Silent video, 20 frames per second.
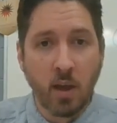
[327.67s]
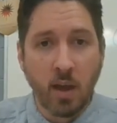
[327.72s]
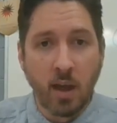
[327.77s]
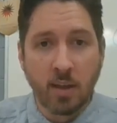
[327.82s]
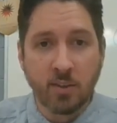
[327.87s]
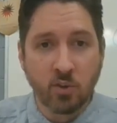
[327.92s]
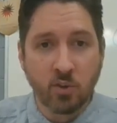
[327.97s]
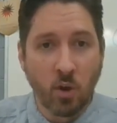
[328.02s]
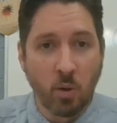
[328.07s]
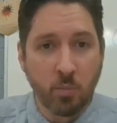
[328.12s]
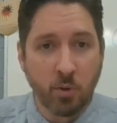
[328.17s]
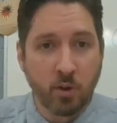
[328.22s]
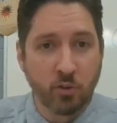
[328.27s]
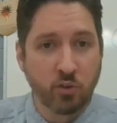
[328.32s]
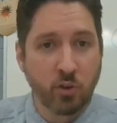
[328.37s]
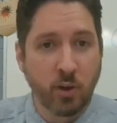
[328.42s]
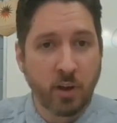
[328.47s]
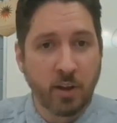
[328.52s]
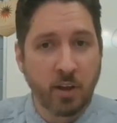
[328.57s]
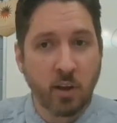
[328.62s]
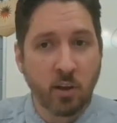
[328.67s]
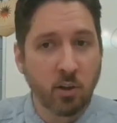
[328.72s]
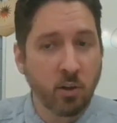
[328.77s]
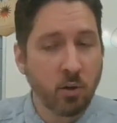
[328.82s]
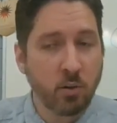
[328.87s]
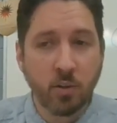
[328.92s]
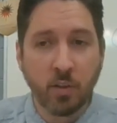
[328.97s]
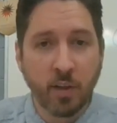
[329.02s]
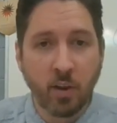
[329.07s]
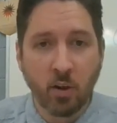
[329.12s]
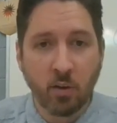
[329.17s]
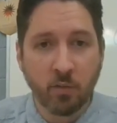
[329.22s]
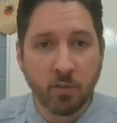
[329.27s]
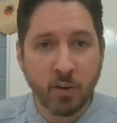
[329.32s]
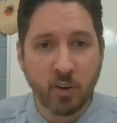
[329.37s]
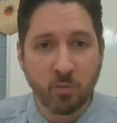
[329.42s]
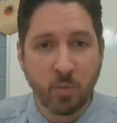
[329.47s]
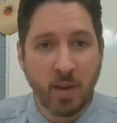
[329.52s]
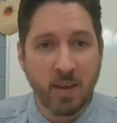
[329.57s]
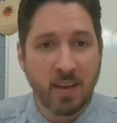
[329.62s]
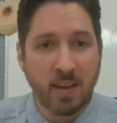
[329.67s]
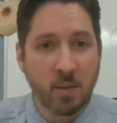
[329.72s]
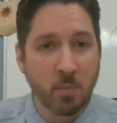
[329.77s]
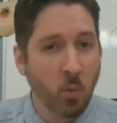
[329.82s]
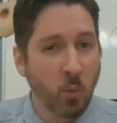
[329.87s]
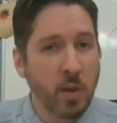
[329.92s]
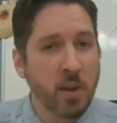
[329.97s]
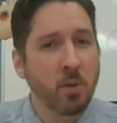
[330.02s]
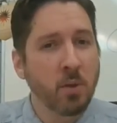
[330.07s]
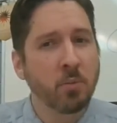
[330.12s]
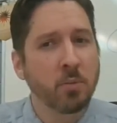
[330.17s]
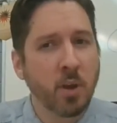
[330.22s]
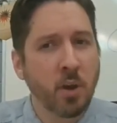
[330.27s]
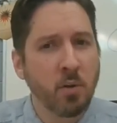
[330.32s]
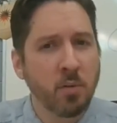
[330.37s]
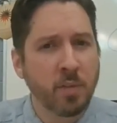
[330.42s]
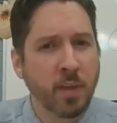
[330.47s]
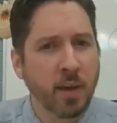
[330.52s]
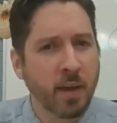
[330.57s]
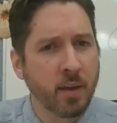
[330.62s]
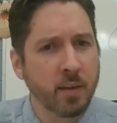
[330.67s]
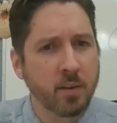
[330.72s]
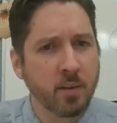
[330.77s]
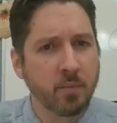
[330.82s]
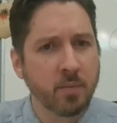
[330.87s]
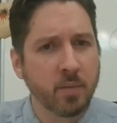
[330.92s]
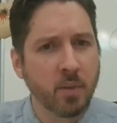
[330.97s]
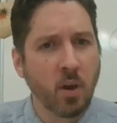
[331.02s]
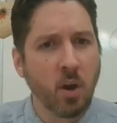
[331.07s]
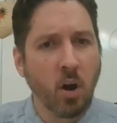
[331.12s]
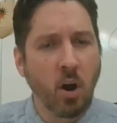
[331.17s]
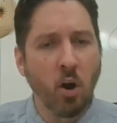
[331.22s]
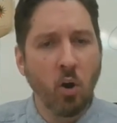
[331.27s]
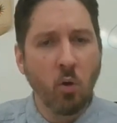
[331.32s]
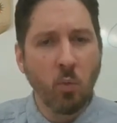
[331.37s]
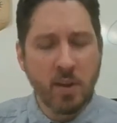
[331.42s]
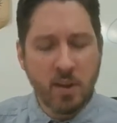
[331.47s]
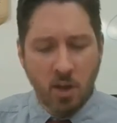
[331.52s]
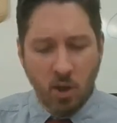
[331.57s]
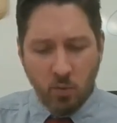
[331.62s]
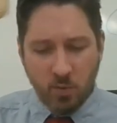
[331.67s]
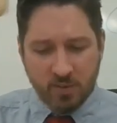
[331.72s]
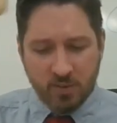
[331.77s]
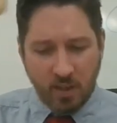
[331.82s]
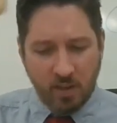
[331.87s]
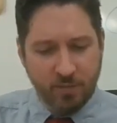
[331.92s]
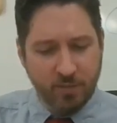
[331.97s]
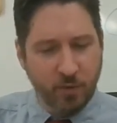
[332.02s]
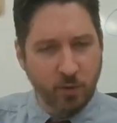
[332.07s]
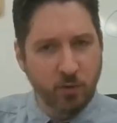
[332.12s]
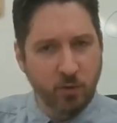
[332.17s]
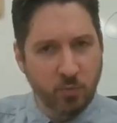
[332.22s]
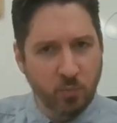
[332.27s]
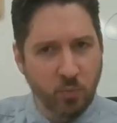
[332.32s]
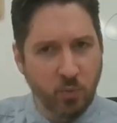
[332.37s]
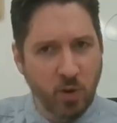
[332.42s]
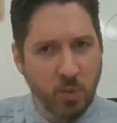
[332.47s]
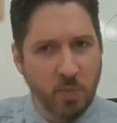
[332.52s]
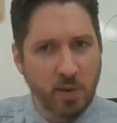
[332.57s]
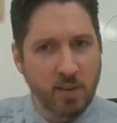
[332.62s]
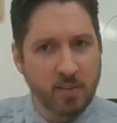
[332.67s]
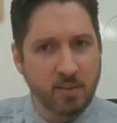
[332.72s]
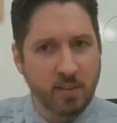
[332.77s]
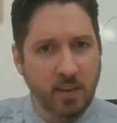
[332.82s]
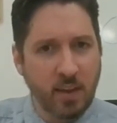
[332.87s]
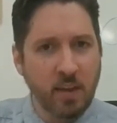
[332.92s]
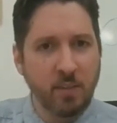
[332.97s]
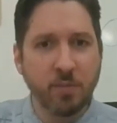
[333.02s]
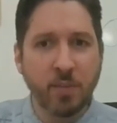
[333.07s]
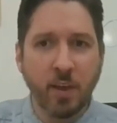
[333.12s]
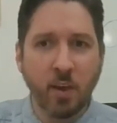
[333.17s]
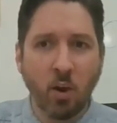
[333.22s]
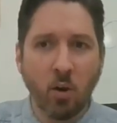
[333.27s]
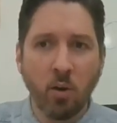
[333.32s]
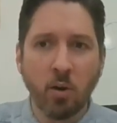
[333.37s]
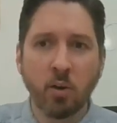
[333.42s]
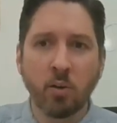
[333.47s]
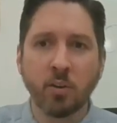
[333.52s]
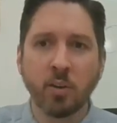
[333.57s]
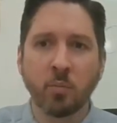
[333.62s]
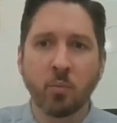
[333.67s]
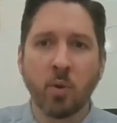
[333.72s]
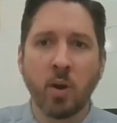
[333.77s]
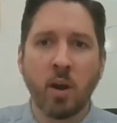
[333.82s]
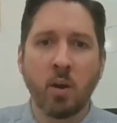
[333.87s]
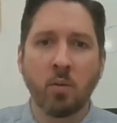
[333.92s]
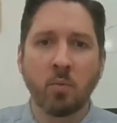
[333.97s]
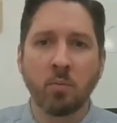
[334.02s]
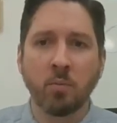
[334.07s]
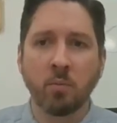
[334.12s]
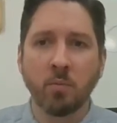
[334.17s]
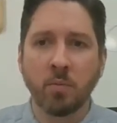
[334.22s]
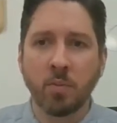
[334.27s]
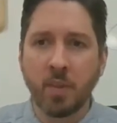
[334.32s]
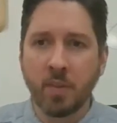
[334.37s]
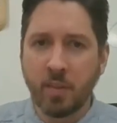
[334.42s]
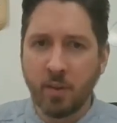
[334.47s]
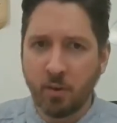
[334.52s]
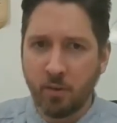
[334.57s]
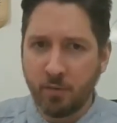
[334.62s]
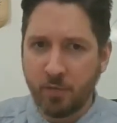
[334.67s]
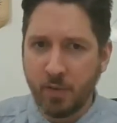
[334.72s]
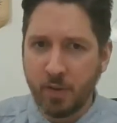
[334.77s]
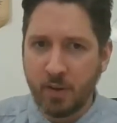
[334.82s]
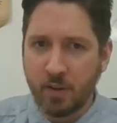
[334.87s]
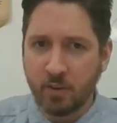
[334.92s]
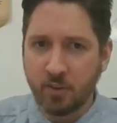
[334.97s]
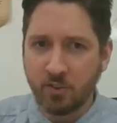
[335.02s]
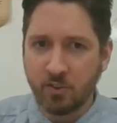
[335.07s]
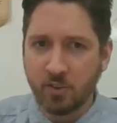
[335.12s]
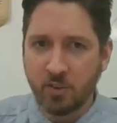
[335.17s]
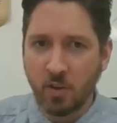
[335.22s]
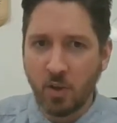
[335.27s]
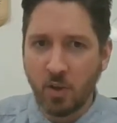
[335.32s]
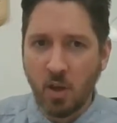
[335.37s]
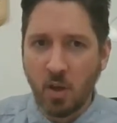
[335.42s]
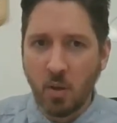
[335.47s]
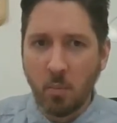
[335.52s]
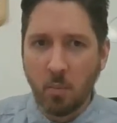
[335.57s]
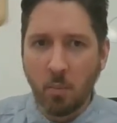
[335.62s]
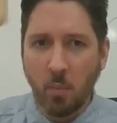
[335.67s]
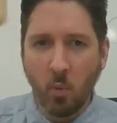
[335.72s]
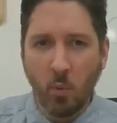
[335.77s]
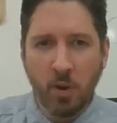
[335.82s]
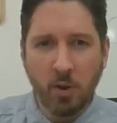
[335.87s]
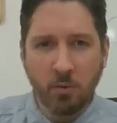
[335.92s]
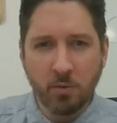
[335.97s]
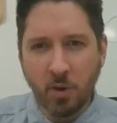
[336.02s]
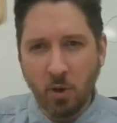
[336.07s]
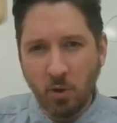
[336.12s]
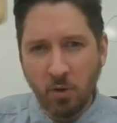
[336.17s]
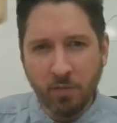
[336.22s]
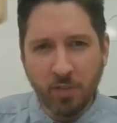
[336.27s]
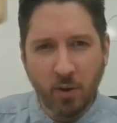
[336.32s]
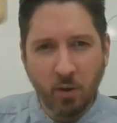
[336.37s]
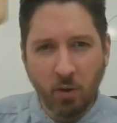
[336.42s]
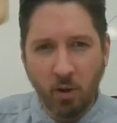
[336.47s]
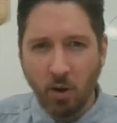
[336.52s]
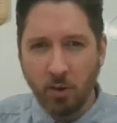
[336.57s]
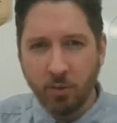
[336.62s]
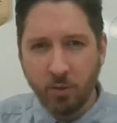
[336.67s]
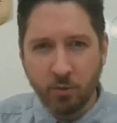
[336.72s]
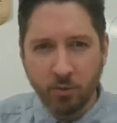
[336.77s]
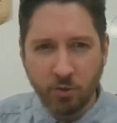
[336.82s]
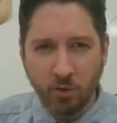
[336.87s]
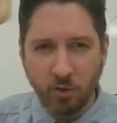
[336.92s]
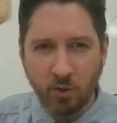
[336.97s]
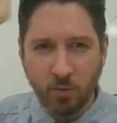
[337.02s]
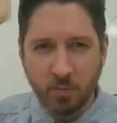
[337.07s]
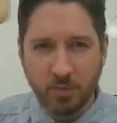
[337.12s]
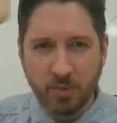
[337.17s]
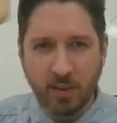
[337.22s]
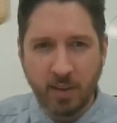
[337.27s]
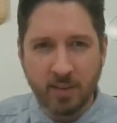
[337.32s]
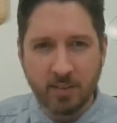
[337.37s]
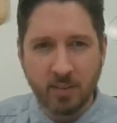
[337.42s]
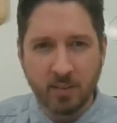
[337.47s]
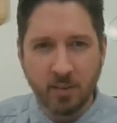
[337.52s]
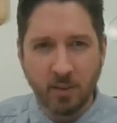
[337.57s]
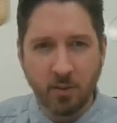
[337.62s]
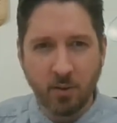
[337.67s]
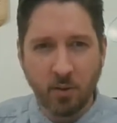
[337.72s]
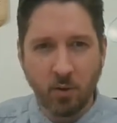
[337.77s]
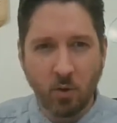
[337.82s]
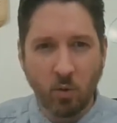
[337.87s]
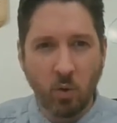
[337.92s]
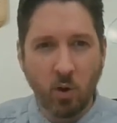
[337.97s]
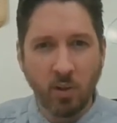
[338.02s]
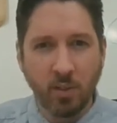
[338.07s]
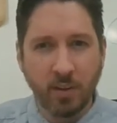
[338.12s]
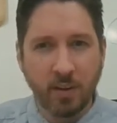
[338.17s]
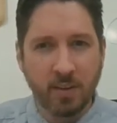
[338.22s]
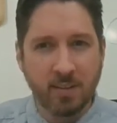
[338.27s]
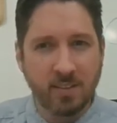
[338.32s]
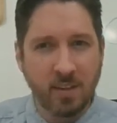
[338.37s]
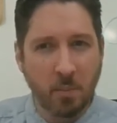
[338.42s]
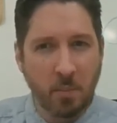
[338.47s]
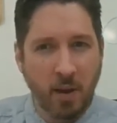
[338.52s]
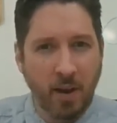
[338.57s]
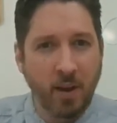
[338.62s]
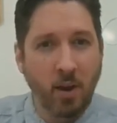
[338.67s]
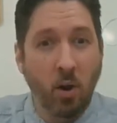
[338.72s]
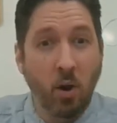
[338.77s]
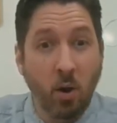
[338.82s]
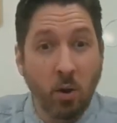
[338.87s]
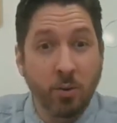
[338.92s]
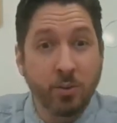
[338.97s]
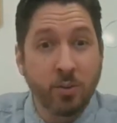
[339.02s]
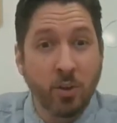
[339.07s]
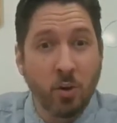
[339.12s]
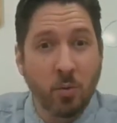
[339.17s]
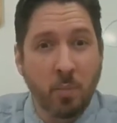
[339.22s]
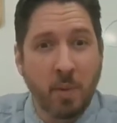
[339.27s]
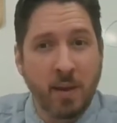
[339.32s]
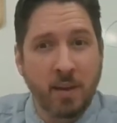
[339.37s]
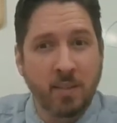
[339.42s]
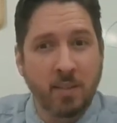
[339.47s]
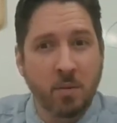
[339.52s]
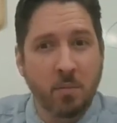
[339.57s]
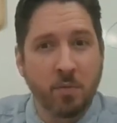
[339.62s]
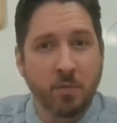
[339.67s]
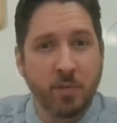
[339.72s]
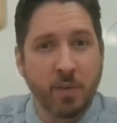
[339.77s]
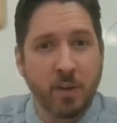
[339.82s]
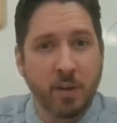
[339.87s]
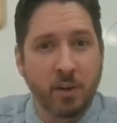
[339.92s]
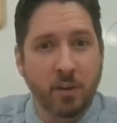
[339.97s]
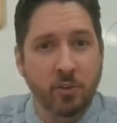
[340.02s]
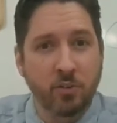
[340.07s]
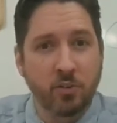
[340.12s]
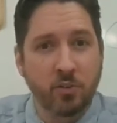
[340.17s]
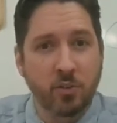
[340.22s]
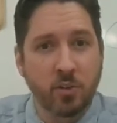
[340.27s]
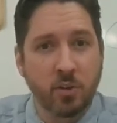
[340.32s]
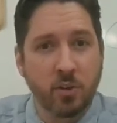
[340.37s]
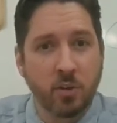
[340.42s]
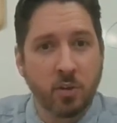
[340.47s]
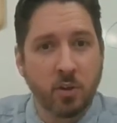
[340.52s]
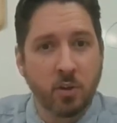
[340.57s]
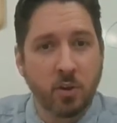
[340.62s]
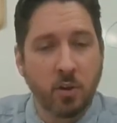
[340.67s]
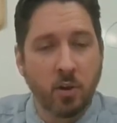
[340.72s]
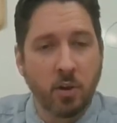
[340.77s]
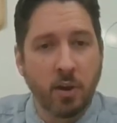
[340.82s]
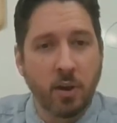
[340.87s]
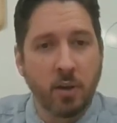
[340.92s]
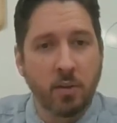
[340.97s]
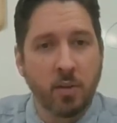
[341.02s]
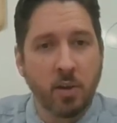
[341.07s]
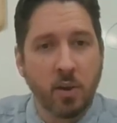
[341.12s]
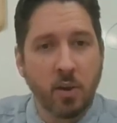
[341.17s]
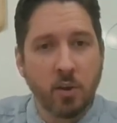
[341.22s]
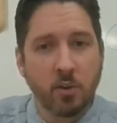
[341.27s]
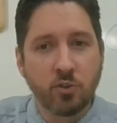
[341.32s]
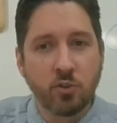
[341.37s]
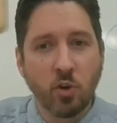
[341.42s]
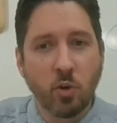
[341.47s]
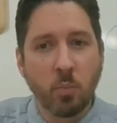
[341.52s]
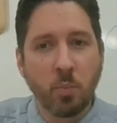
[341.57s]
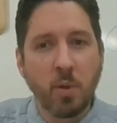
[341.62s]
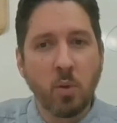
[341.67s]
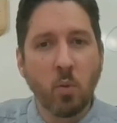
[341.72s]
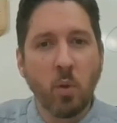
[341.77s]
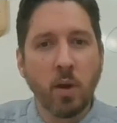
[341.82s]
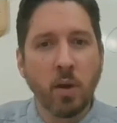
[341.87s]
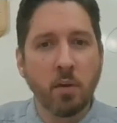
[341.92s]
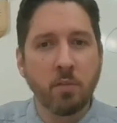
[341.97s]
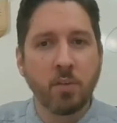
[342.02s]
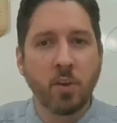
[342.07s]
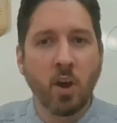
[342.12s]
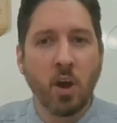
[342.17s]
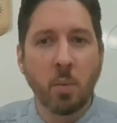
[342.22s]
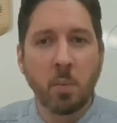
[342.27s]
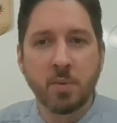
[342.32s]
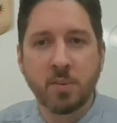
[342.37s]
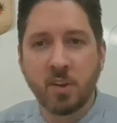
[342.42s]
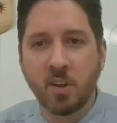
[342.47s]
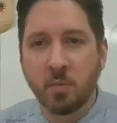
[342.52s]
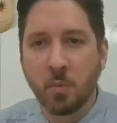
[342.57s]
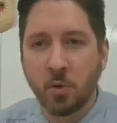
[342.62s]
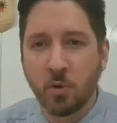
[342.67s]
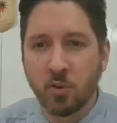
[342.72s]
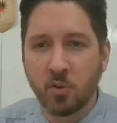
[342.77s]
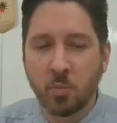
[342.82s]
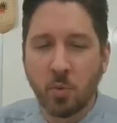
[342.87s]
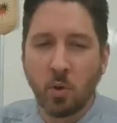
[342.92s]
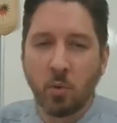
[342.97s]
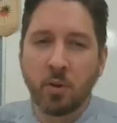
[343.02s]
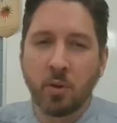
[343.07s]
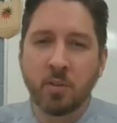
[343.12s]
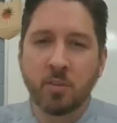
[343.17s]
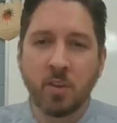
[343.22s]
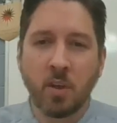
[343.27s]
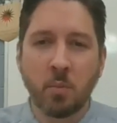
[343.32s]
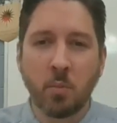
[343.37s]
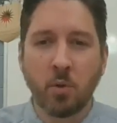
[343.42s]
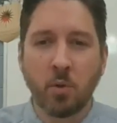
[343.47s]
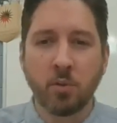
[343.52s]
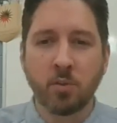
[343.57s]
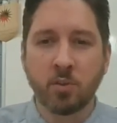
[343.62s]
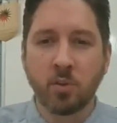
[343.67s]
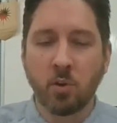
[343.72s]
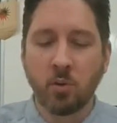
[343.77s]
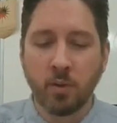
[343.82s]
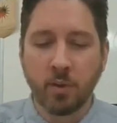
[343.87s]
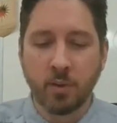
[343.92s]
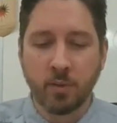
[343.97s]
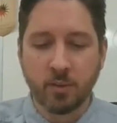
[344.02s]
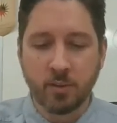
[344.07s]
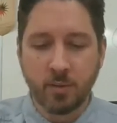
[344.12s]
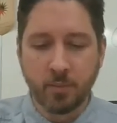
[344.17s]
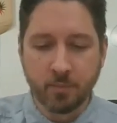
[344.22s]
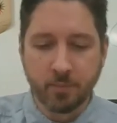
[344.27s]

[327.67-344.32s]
And so I'm gonna try to conclude that they aren't finished baking, but we don't know that. All we know is that first premise. If they are golden brown, then they're finished. But we don't know if there are other circumstances, other qualities that might also make them finished, all right? So beware of the opposite of modus ponens and modus tollens.